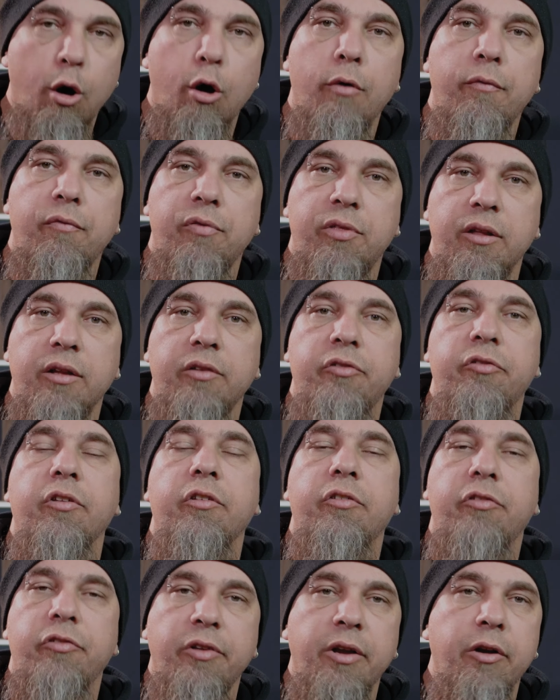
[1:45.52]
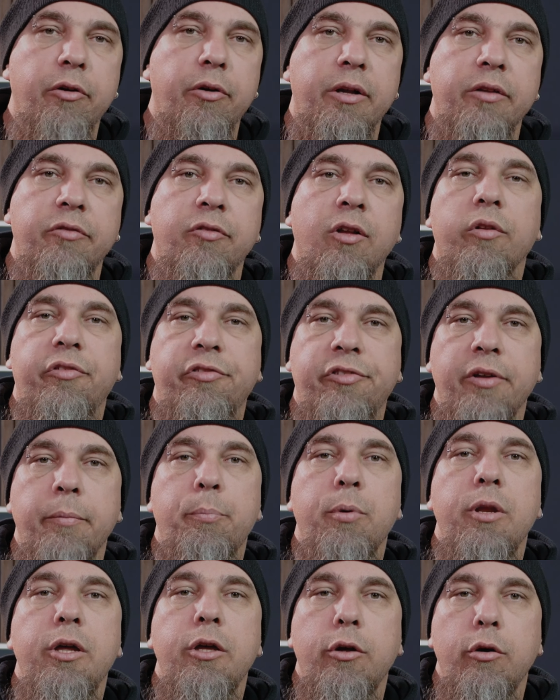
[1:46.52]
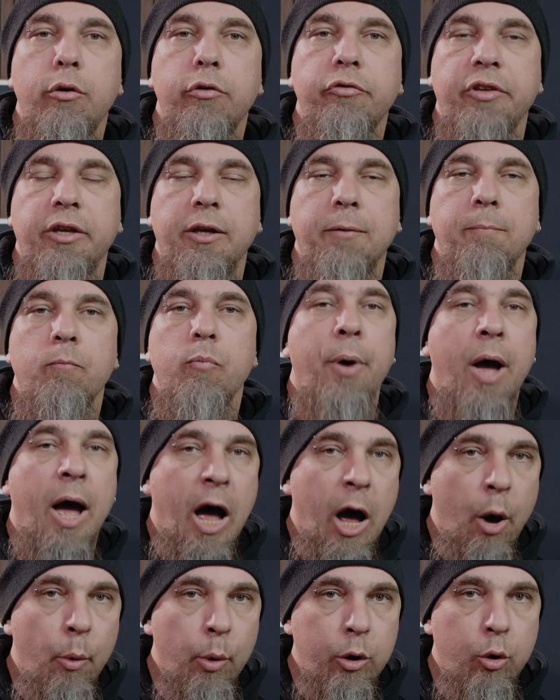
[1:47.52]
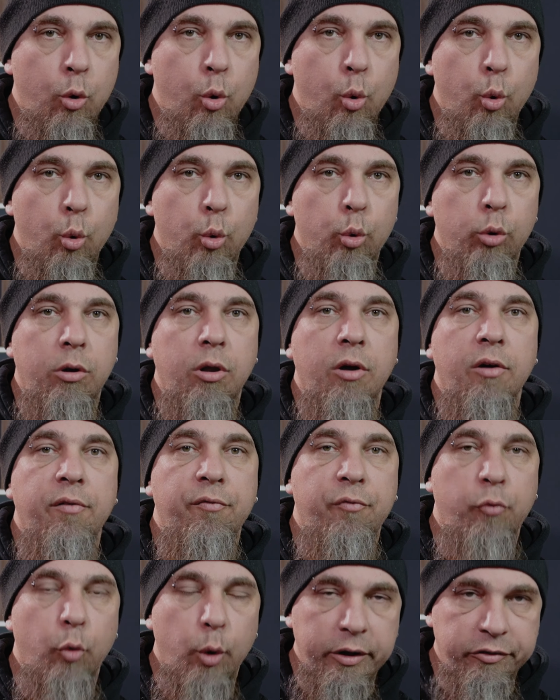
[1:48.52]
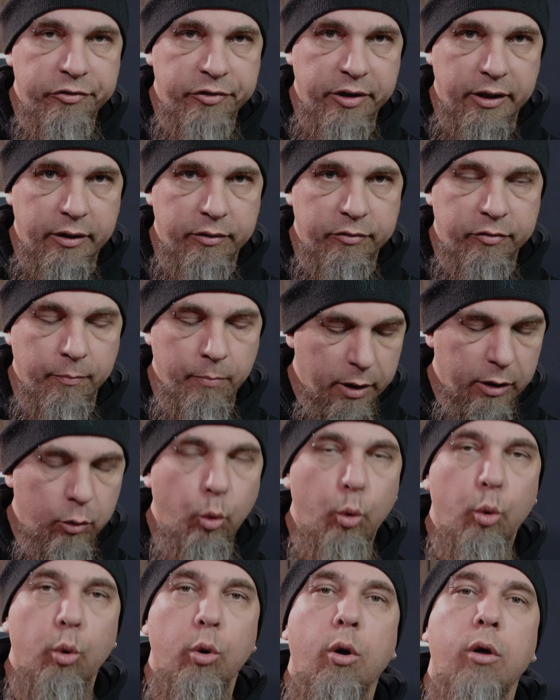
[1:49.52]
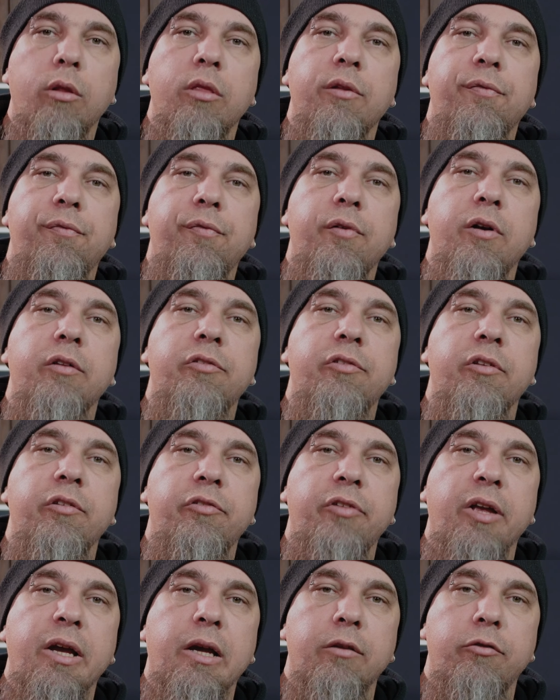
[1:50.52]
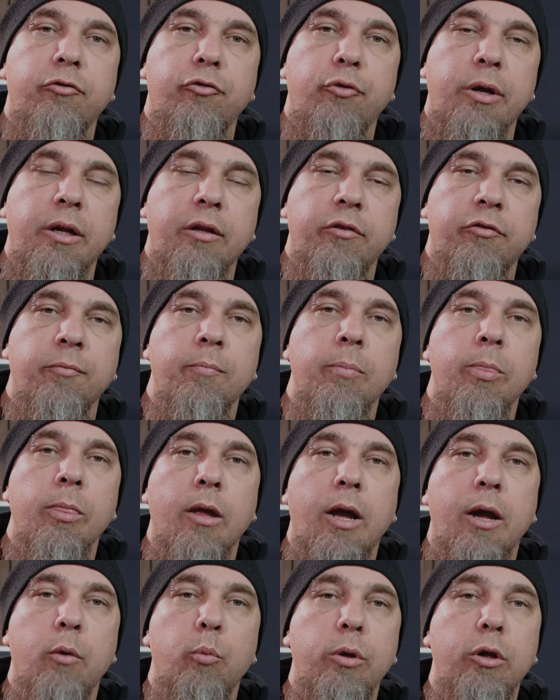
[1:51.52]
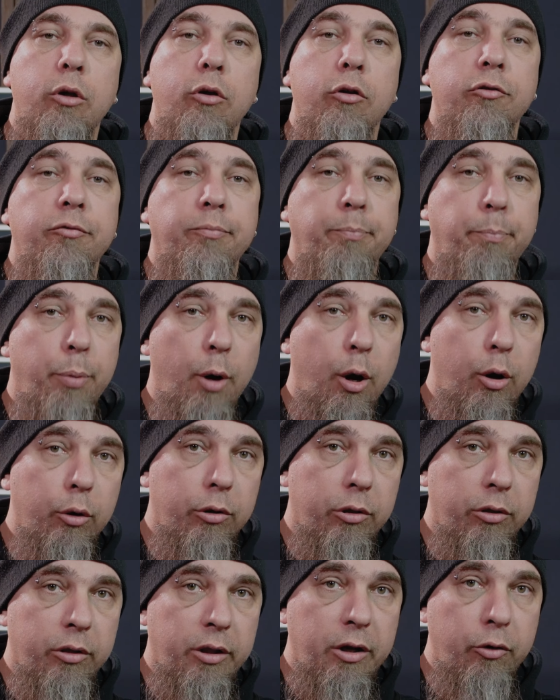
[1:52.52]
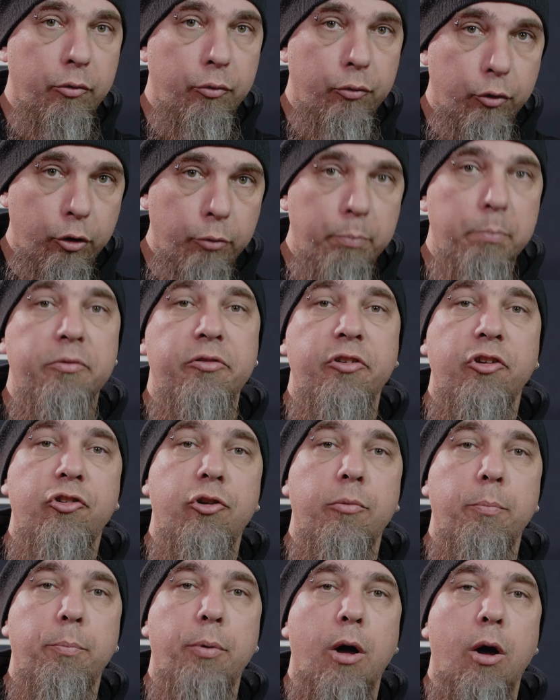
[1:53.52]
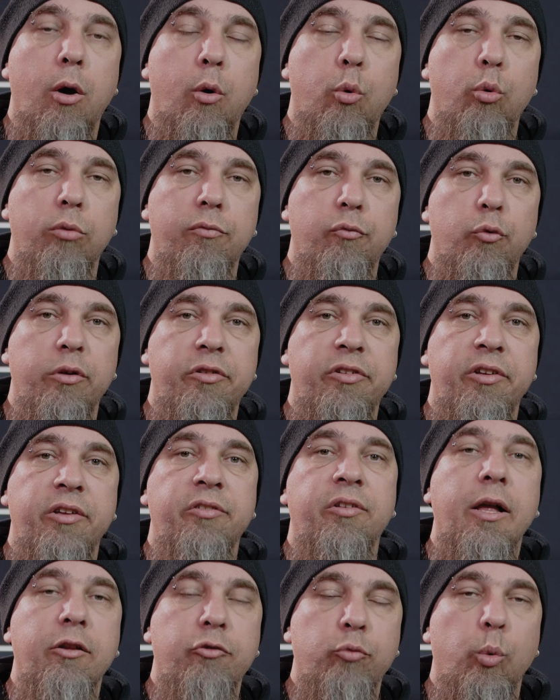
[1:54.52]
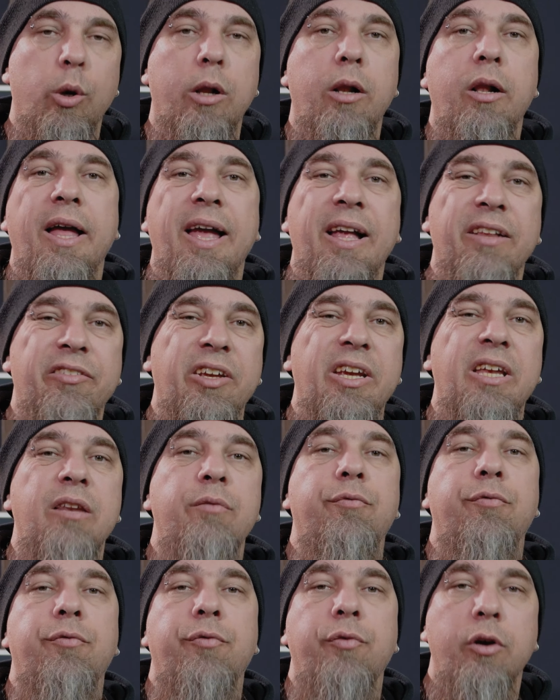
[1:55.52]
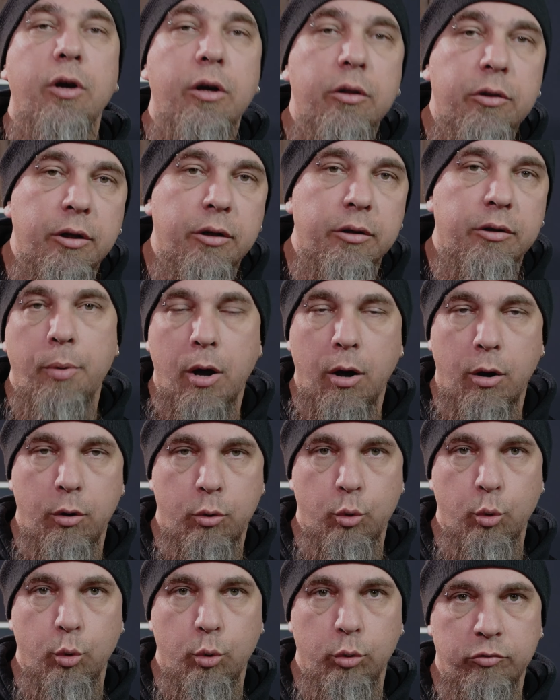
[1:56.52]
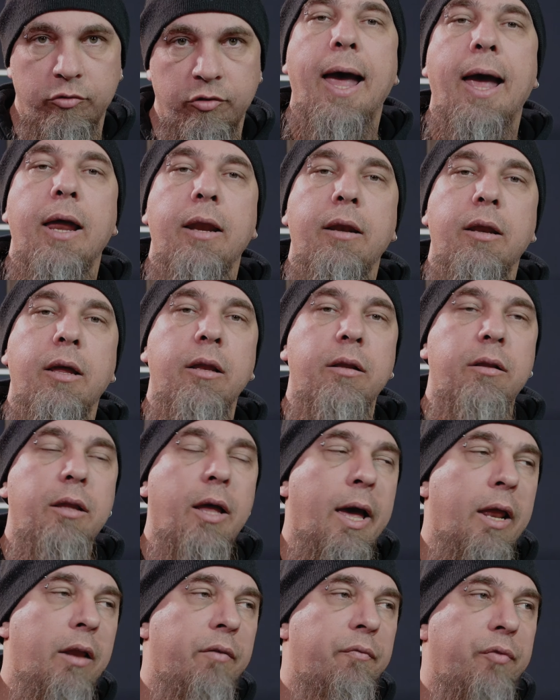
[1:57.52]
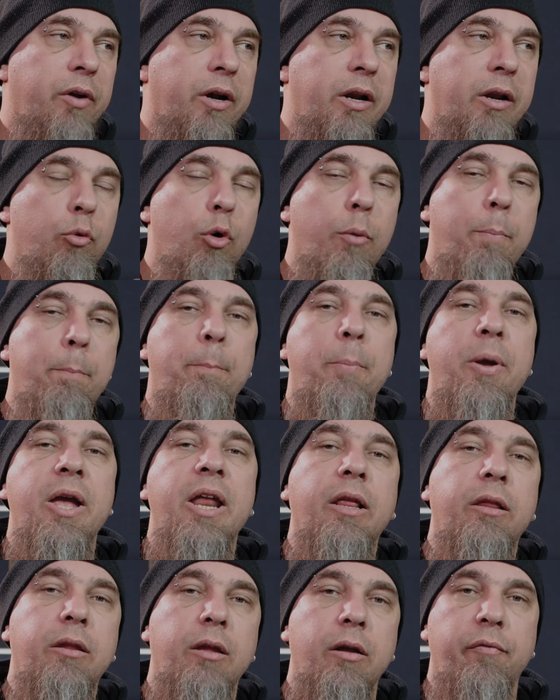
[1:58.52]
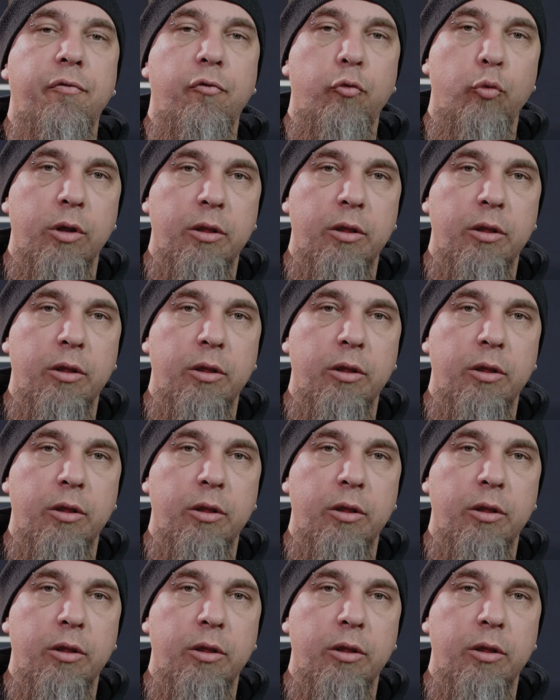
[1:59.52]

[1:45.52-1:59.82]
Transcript: of this series was simply using power chord voicings, but all on the first and second strings and we used both the root position power chord voicings as well as inverted power chords and it had a very repetitive